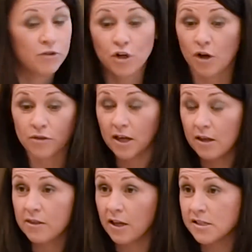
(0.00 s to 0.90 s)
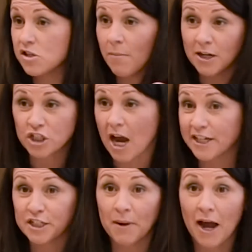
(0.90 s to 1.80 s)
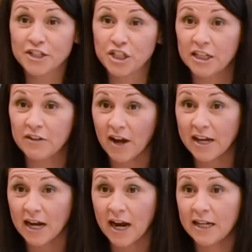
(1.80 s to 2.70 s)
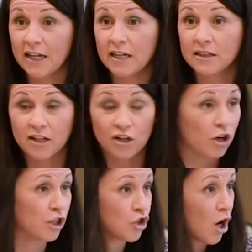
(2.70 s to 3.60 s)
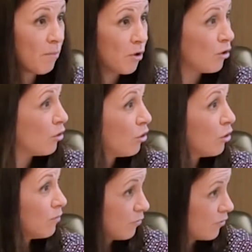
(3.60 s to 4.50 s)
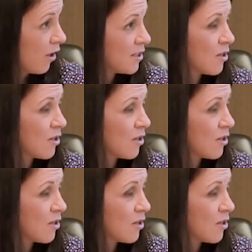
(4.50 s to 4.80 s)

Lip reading: you know, there's not much argy-bargy at the vacating, they're not at tribunal, right?